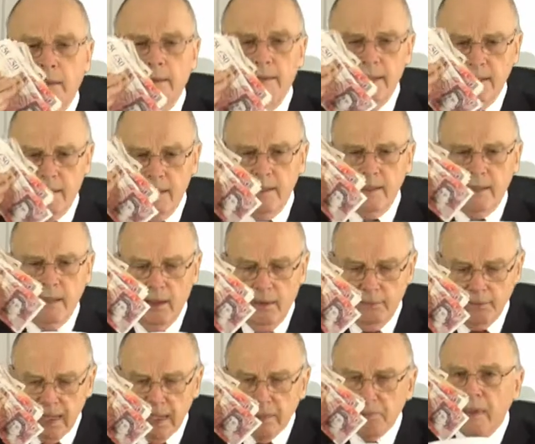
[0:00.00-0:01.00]
This is
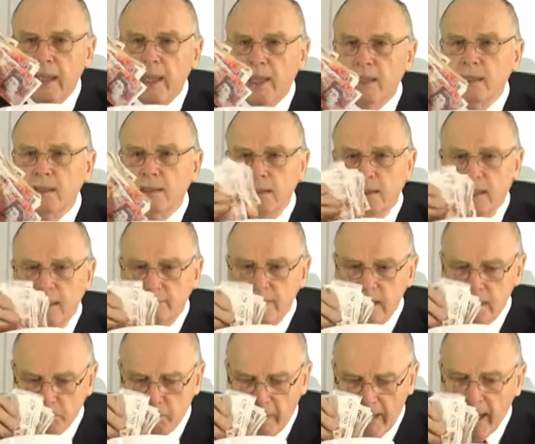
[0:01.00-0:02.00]
think big.
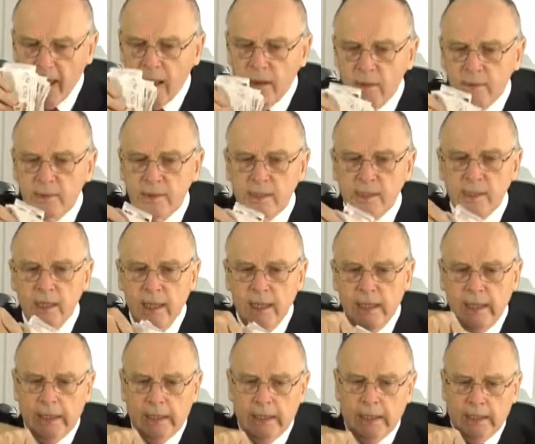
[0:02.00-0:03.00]
There's pounds,
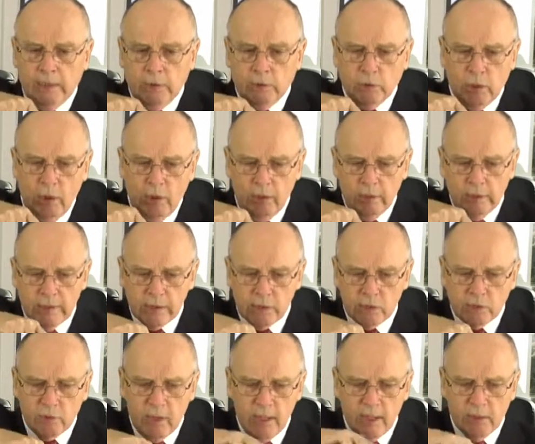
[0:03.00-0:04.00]
dollars,
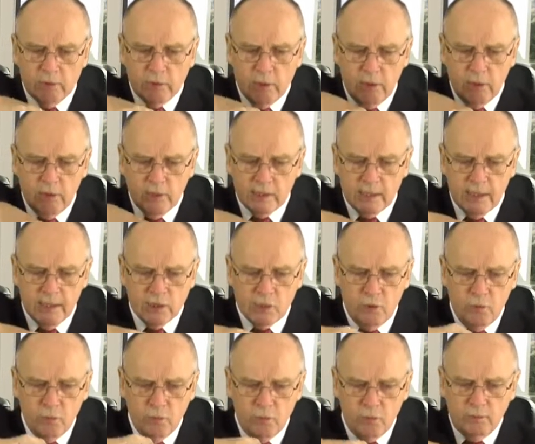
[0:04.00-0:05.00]
Australian dollars, there's
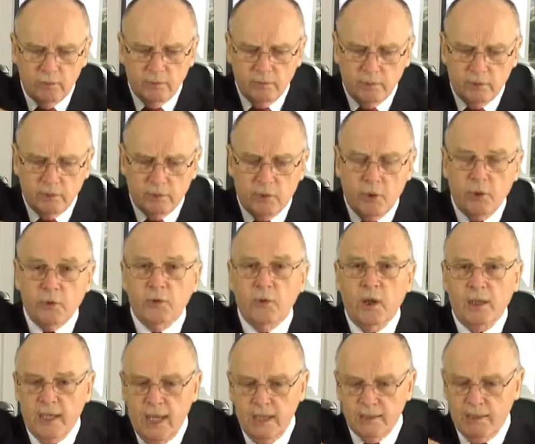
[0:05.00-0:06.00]
all
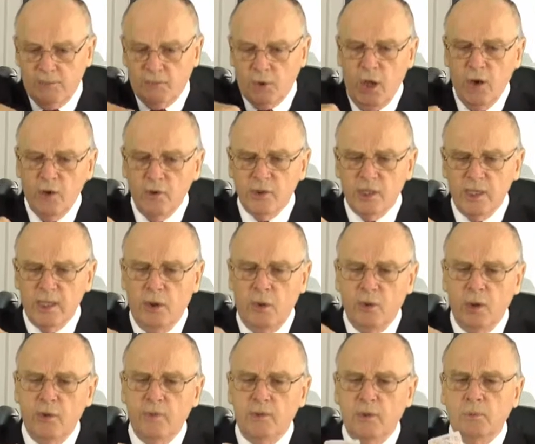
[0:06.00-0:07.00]
kinds of currency
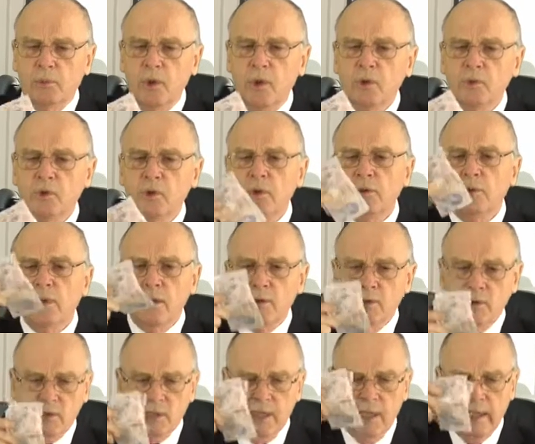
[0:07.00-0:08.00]
all over the world,
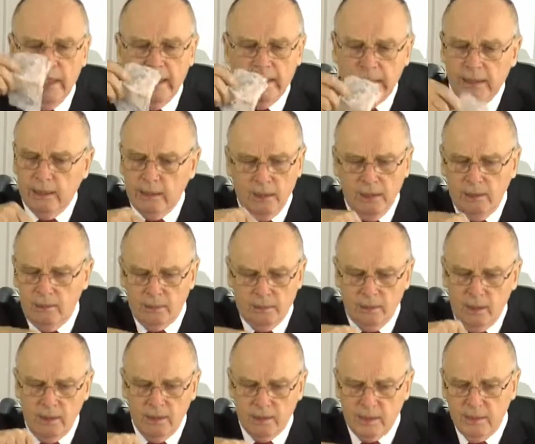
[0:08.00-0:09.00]
euros. Oh
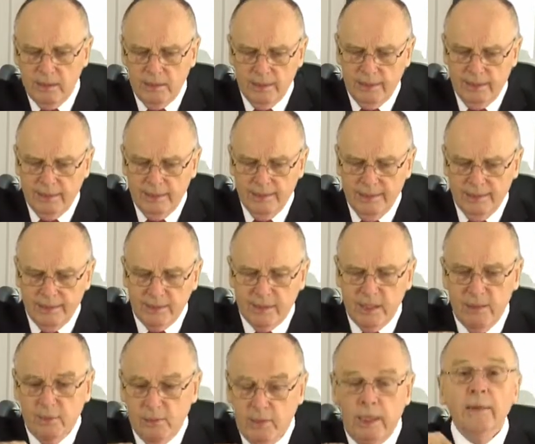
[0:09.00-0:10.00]
God.
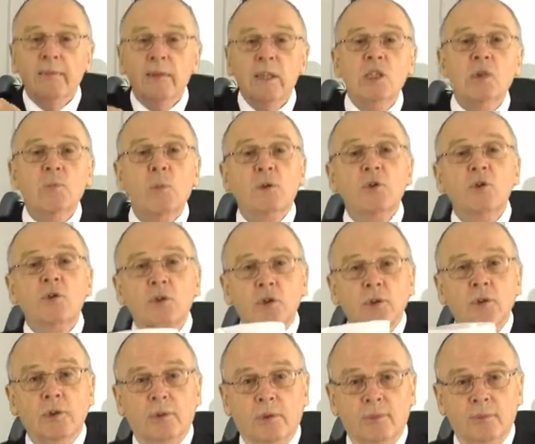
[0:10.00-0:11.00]
So this is what you
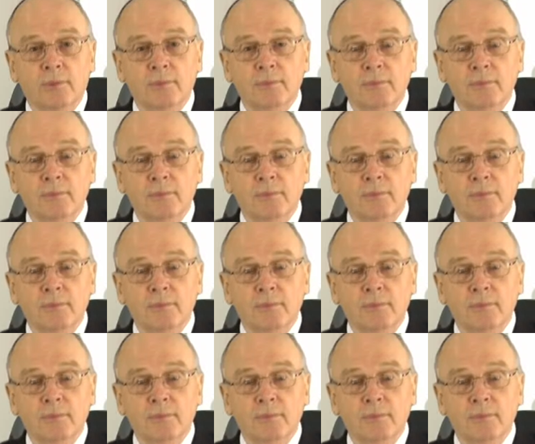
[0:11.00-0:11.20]
should do.